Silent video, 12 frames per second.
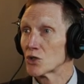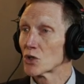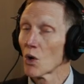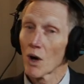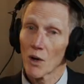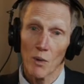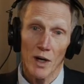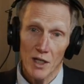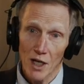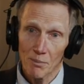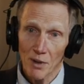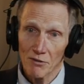So I
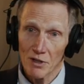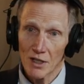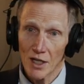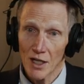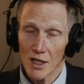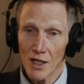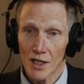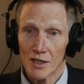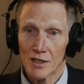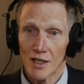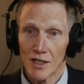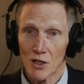wake up every day, I,
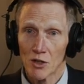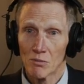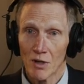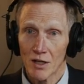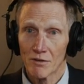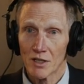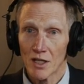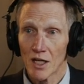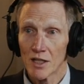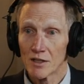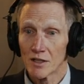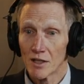I go to bed every
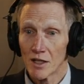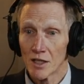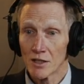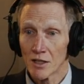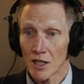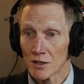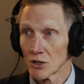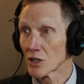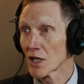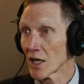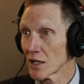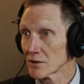night, and I
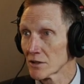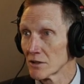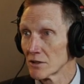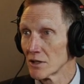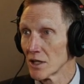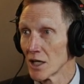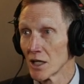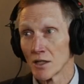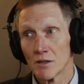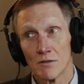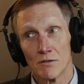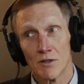look out,
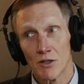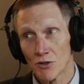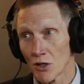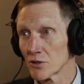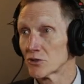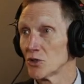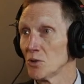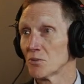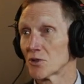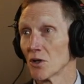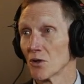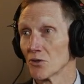and there's all these
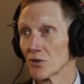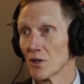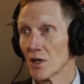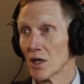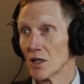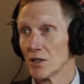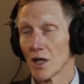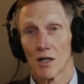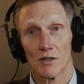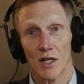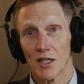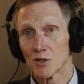tombstones.
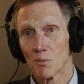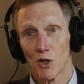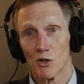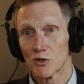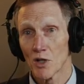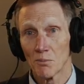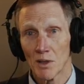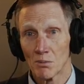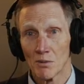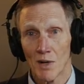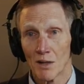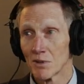Now, I suppose some
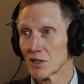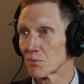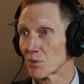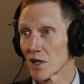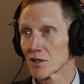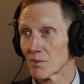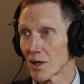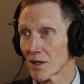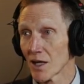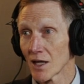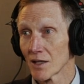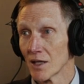people might be depressed by
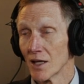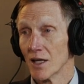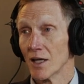that.